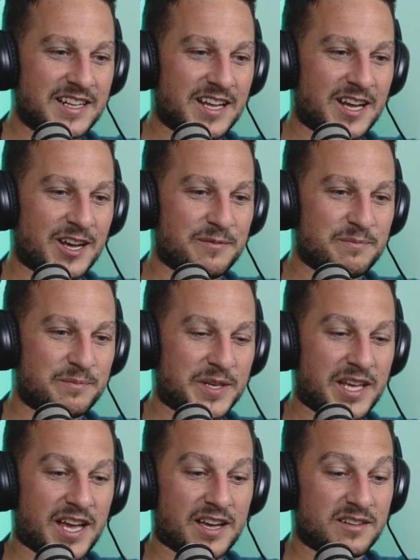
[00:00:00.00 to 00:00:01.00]
But
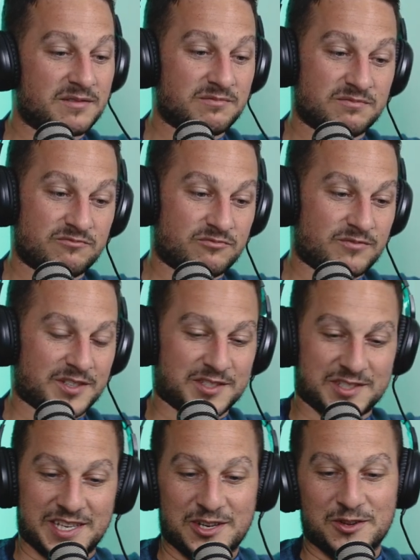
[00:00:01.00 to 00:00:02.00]
yeah, as I
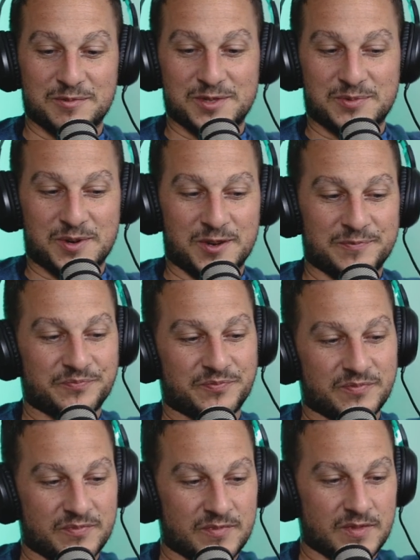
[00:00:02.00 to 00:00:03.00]
said, as well.
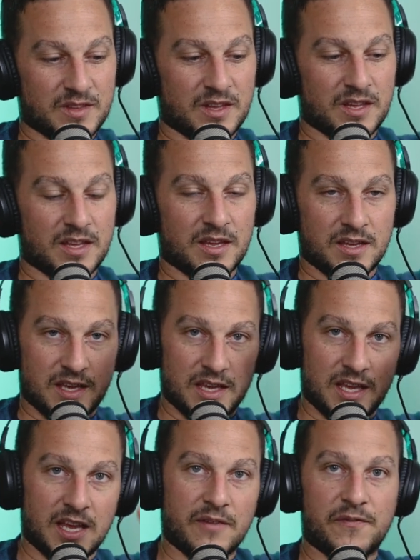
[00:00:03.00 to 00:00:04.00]

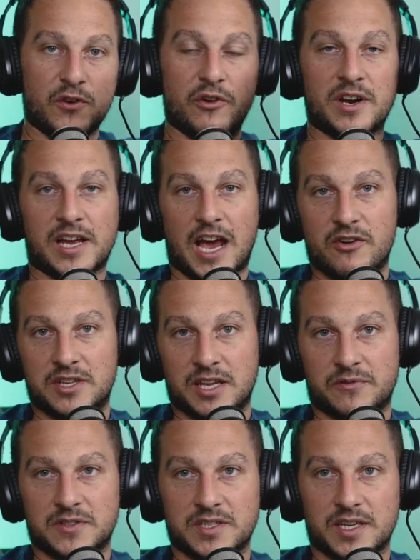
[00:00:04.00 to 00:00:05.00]
If you're in a calorie
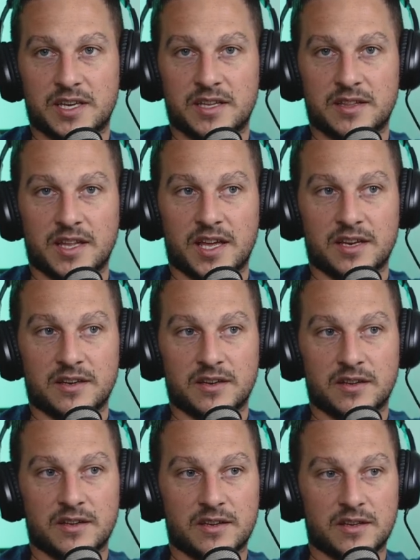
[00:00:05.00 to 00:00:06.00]
deficit,
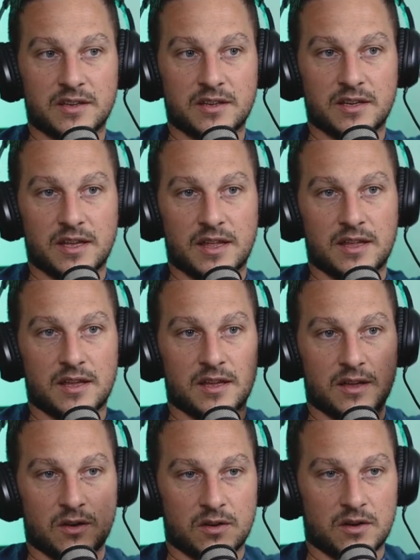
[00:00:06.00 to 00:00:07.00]
then
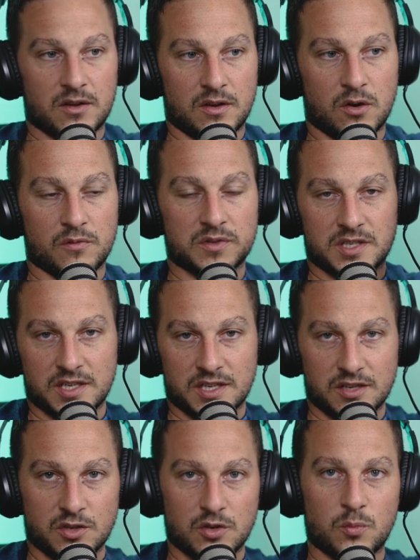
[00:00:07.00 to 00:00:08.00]
obviously
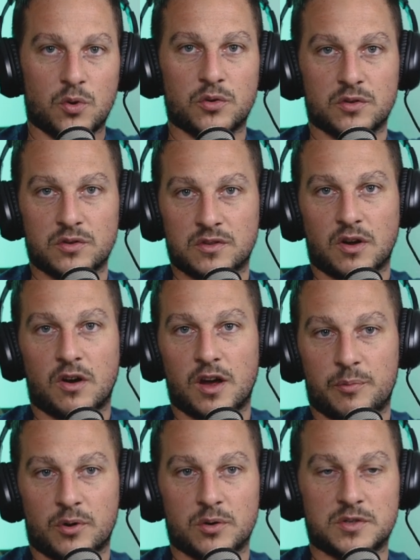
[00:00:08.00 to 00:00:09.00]
you want the higher
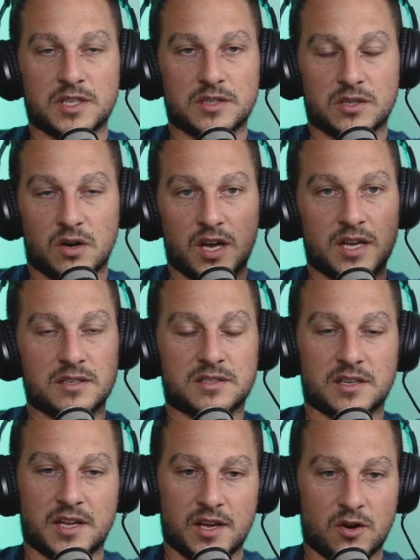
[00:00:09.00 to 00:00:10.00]
protein diet. It's
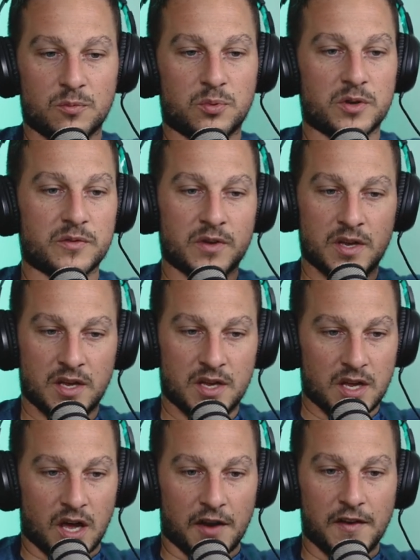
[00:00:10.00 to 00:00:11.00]
going to help with
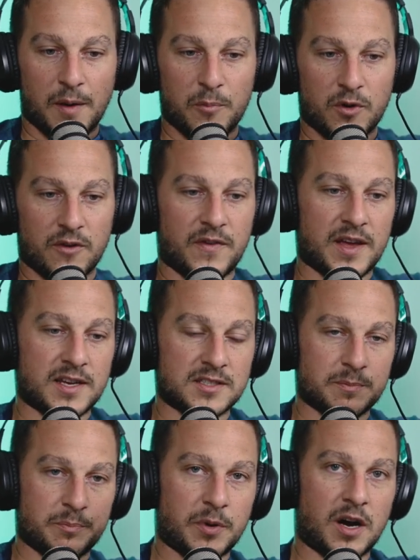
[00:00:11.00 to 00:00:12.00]
a number of things,
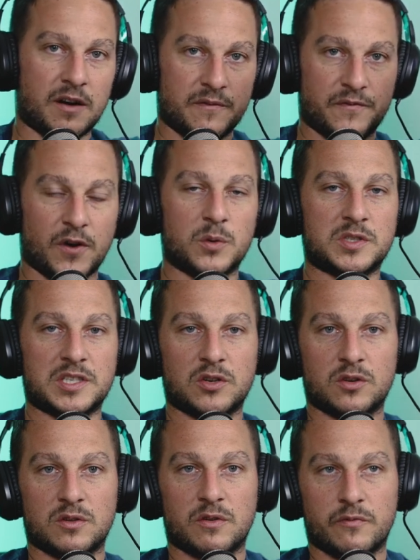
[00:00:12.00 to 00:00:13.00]
but focusing
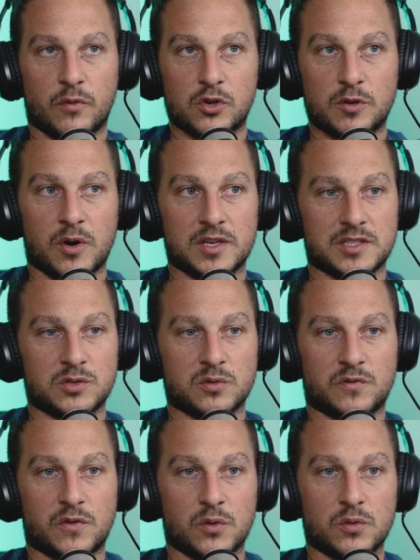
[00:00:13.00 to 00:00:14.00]
on volumizing your
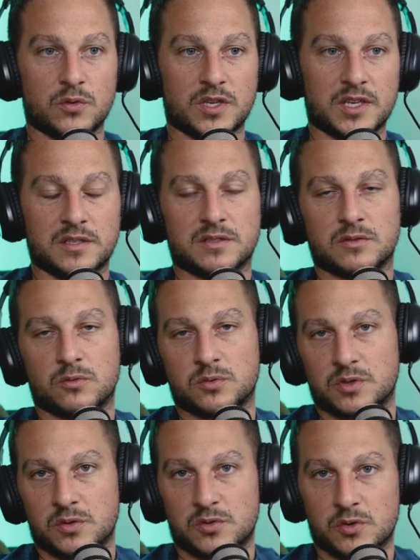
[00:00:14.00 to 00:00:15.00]
food is
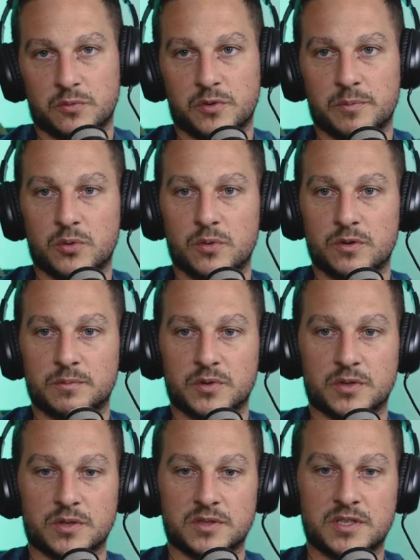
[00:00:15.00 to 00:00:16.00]
also super important
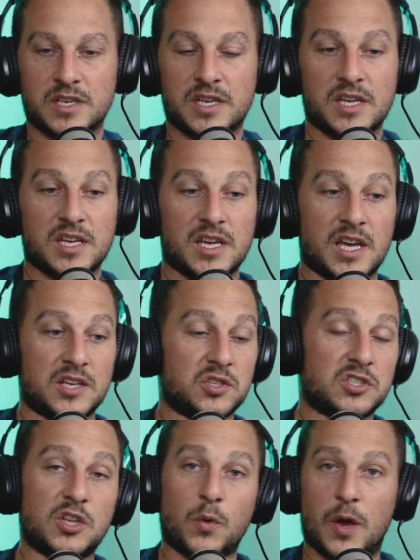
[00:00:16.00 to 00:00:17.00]
because it's
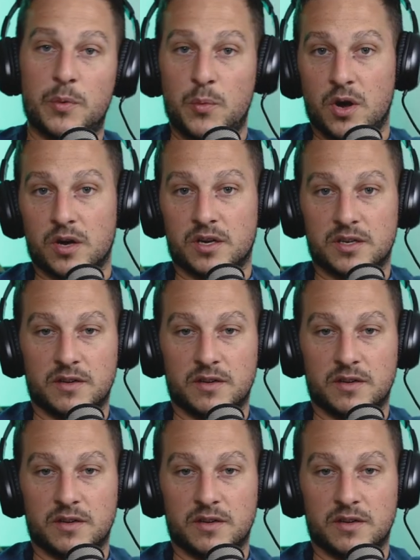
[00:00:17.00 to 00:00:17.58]
just the way we work.